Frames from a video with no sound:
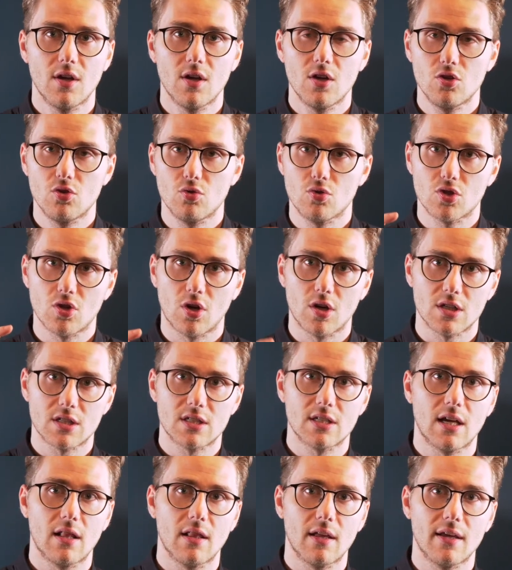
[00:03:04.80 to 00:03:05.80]
you start
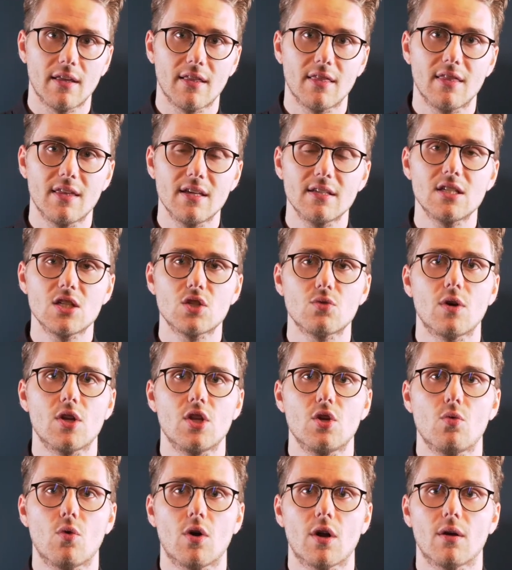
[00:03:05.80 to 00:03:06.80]
selling. This is when
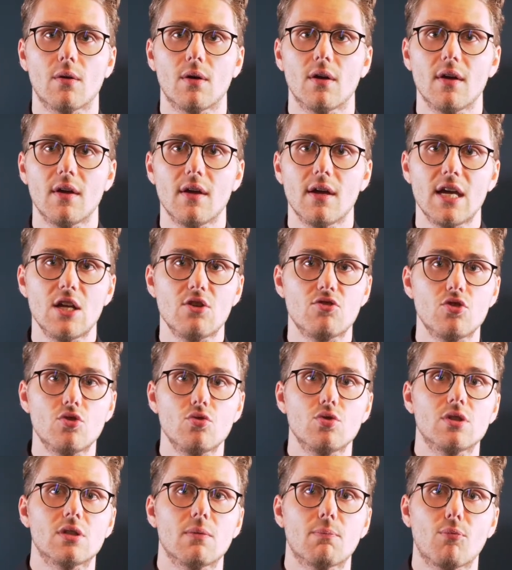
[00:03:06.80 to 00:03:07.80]
you want to
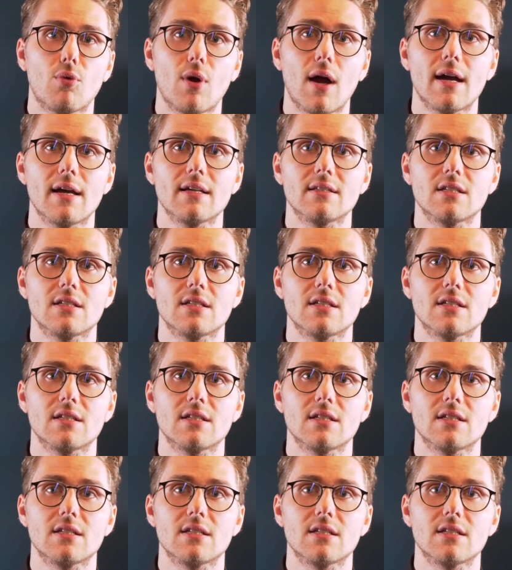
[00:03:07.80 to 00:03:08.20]
introduce the price.